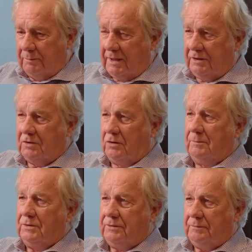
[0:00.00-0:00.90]
some egg
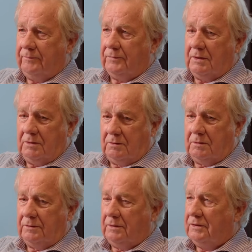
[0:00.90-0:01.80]
timers
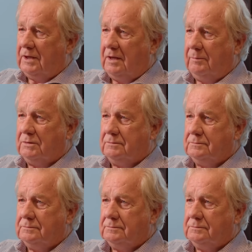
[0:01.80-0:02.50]
on the table.